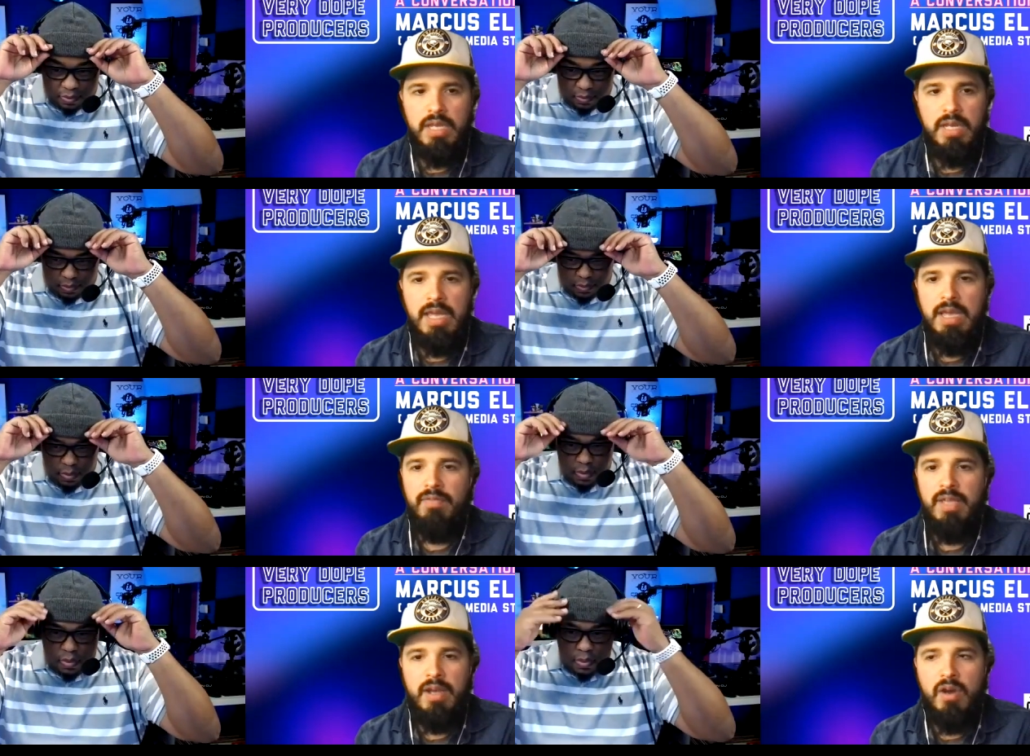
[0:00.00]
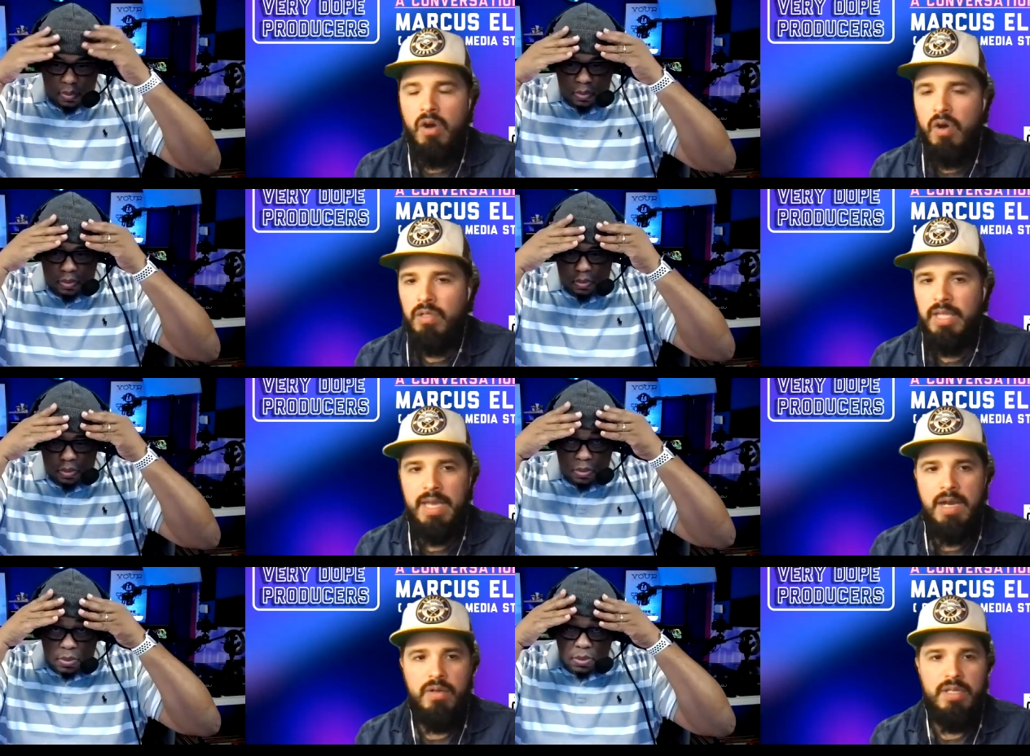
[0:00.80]
Speaker 1: and have that all lay
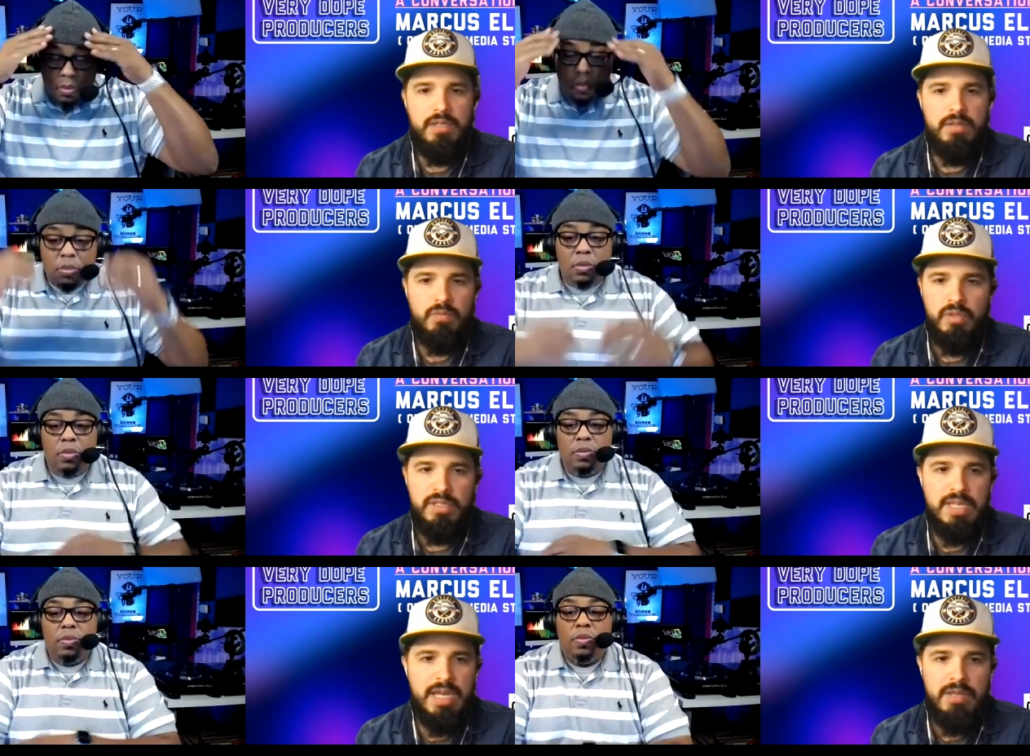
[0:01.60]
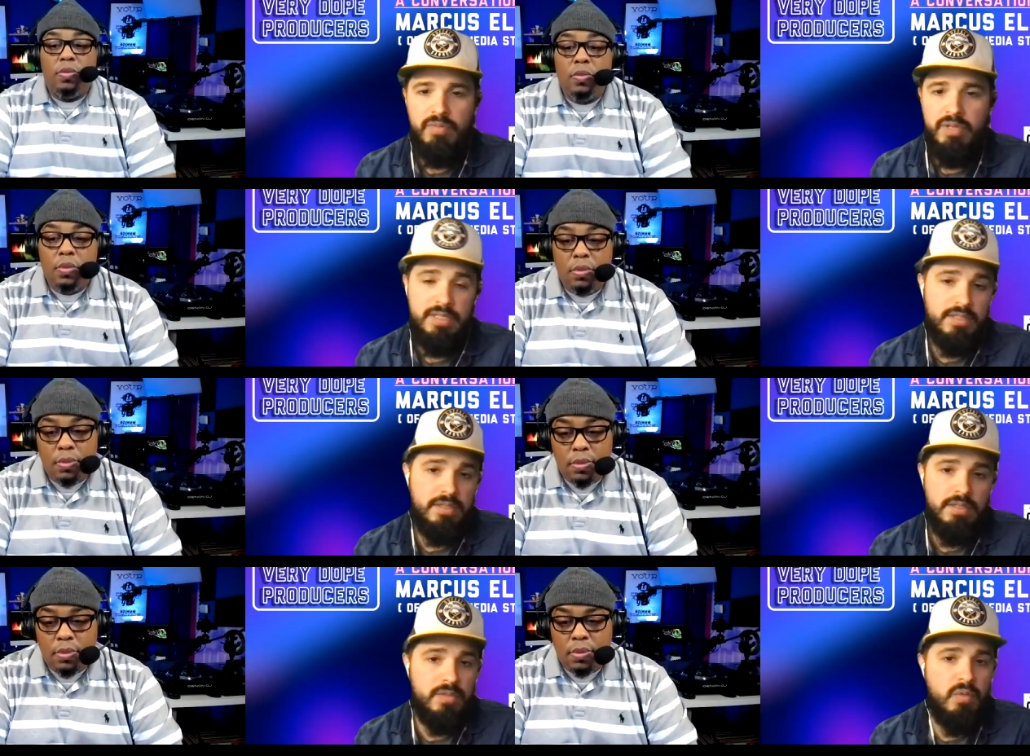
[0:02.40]
out in real time. It's
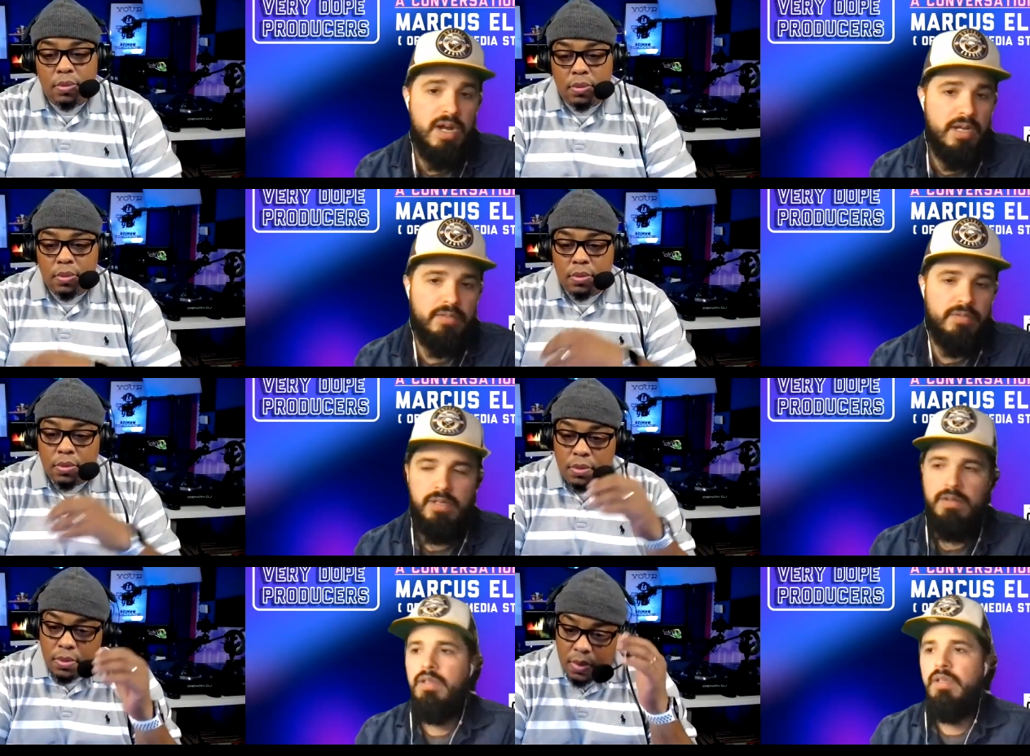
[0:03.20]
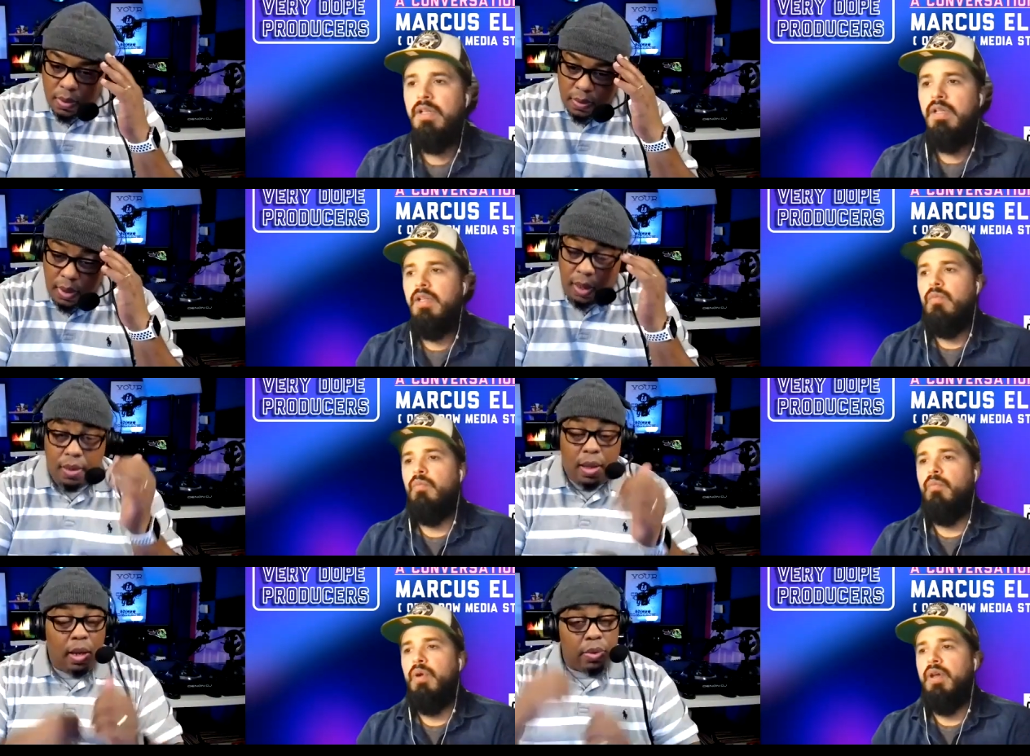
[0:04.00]
it's wild, right? Yeah.
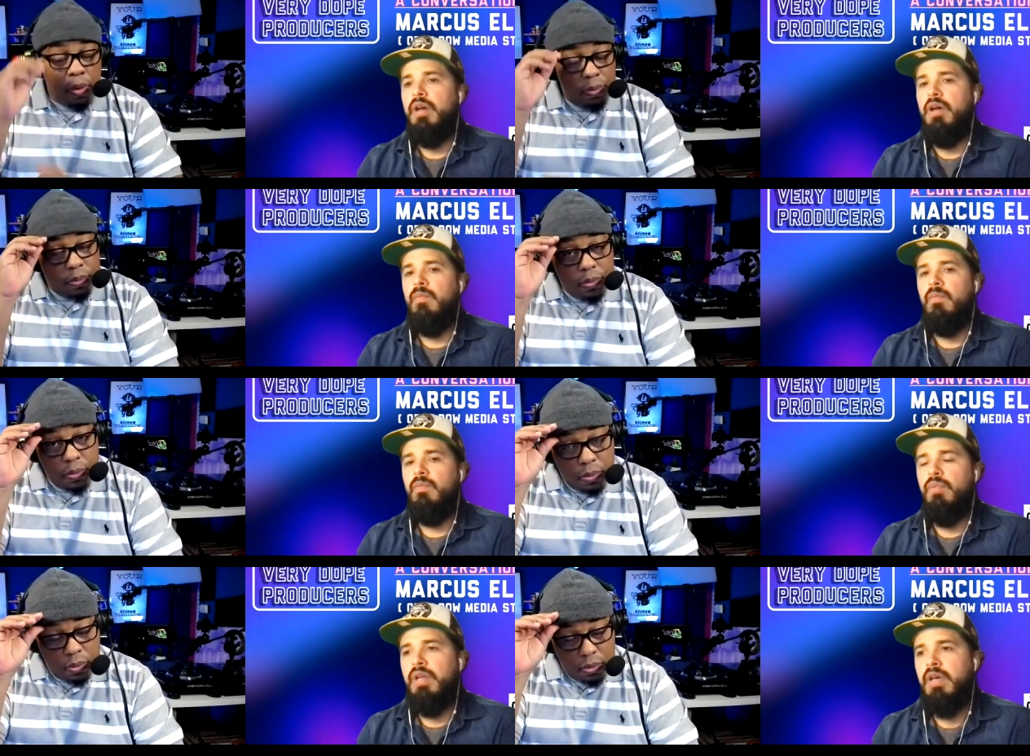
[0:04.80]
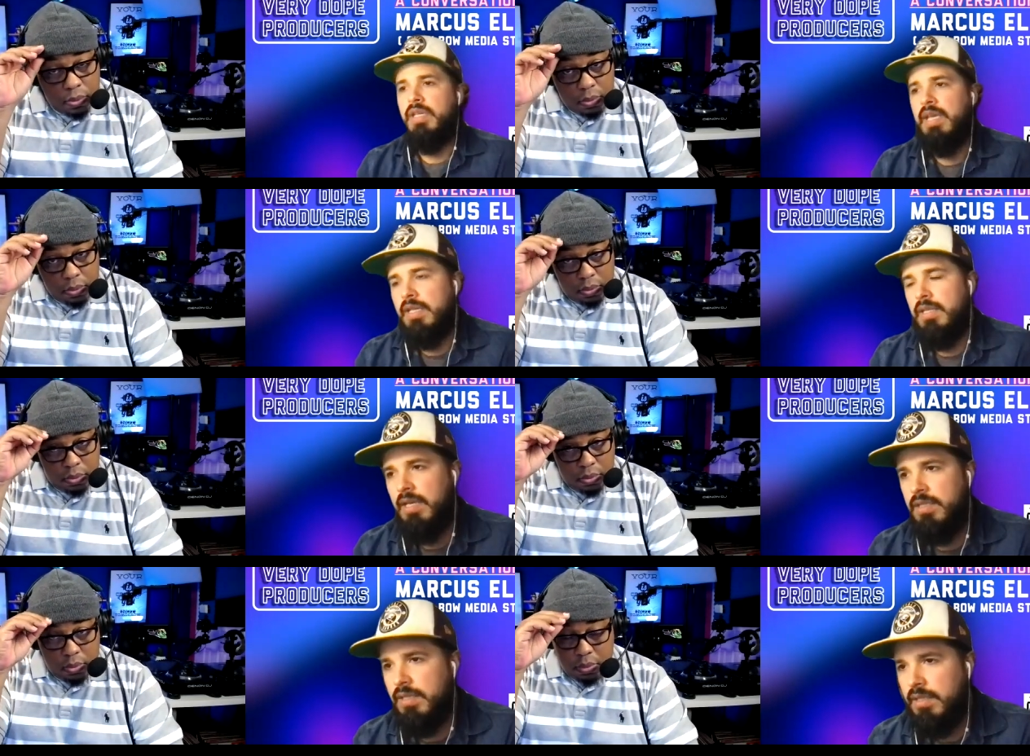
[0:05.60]
I but agree. um, but uh, yeah,
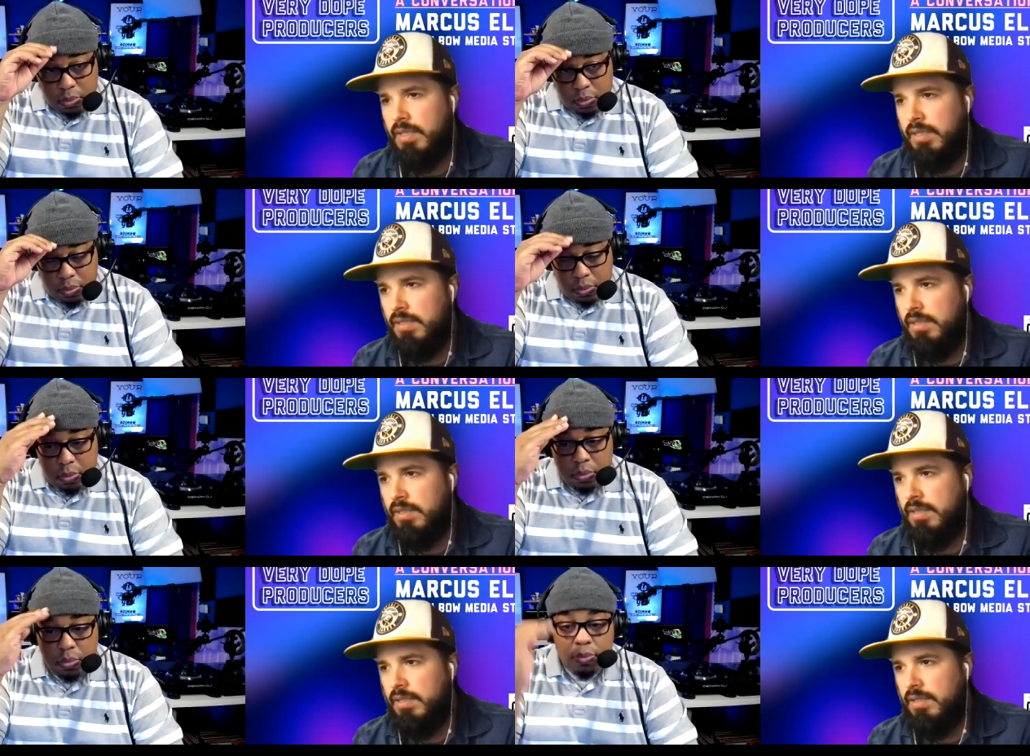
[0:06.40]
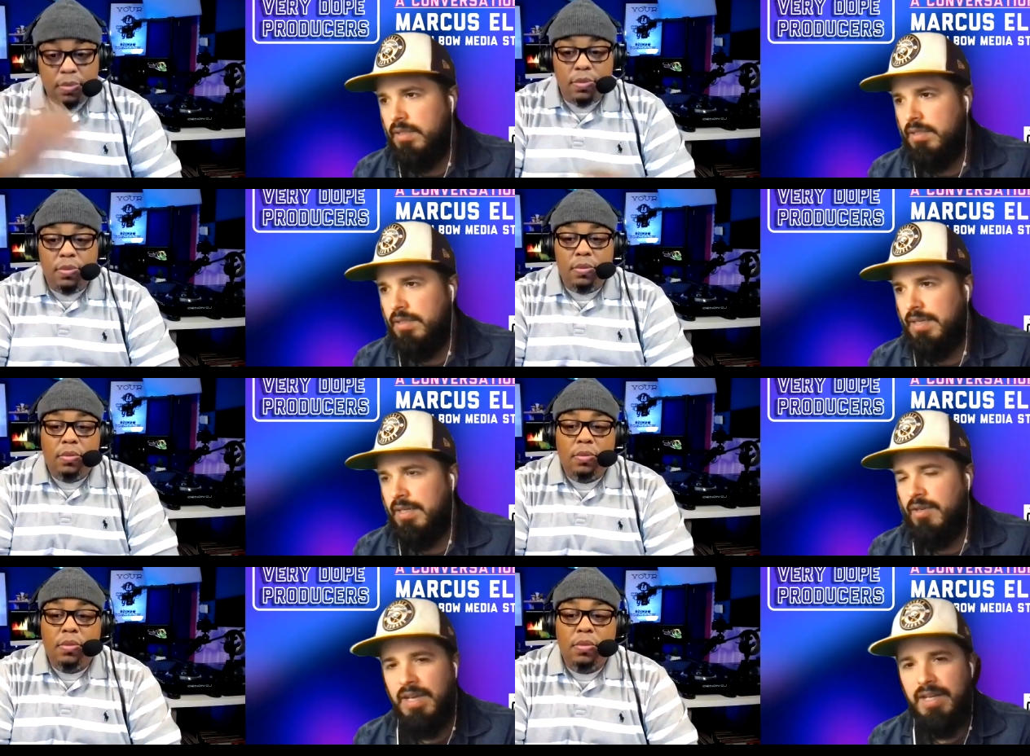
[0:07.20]
not to not to get in. I
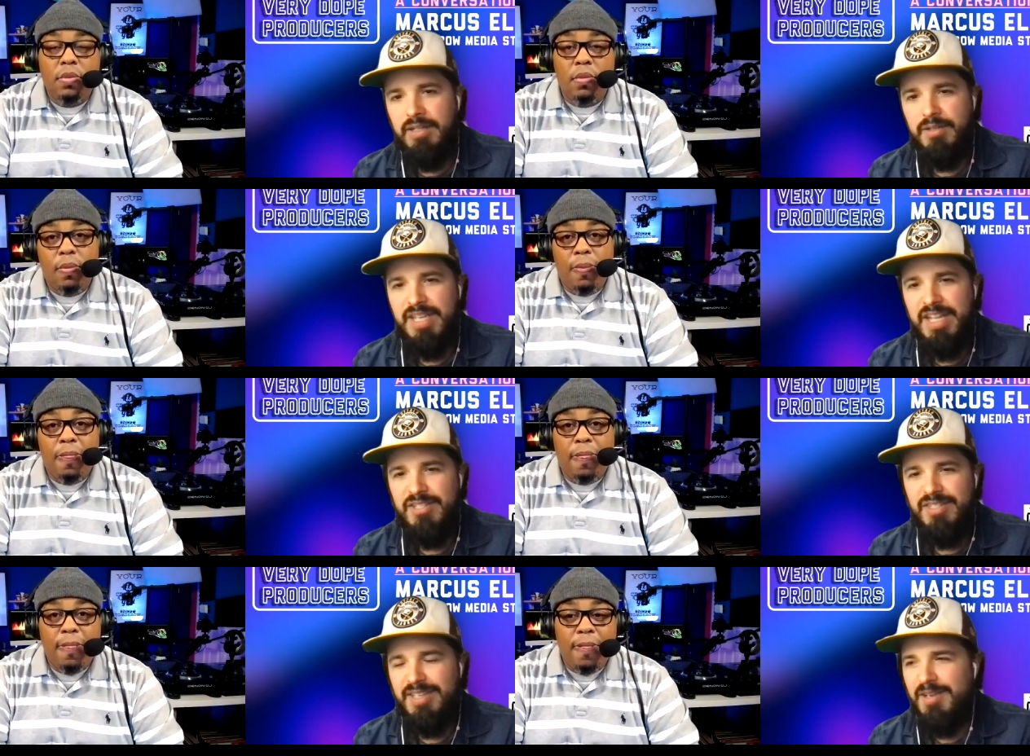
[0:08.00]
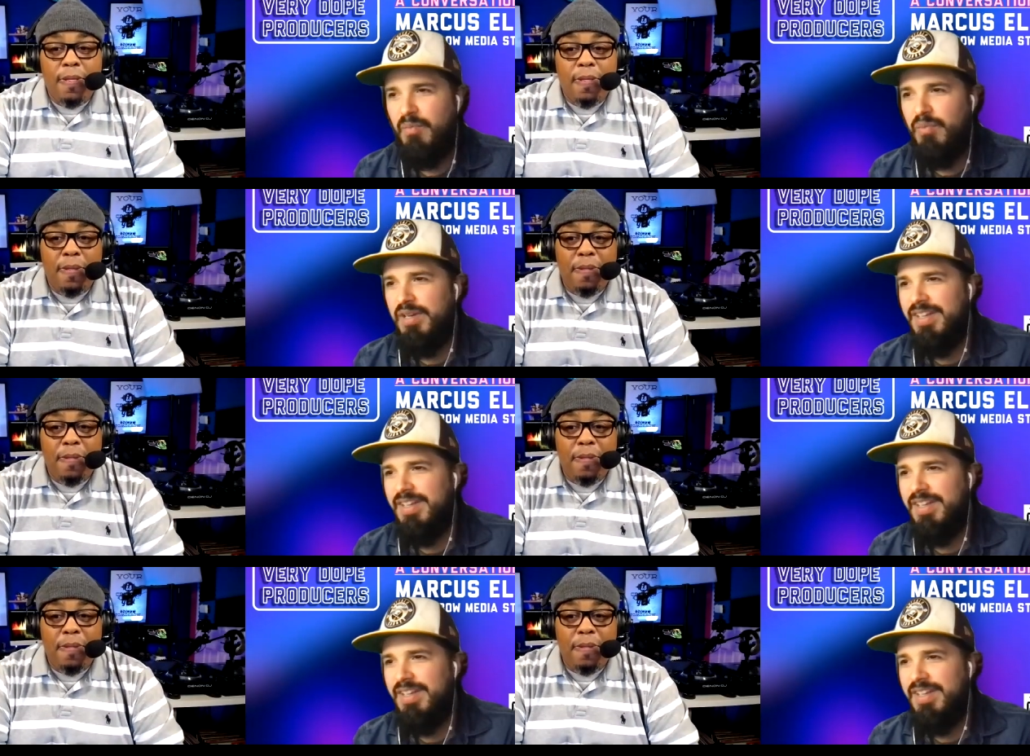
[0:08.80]
know I got a little tangent there, but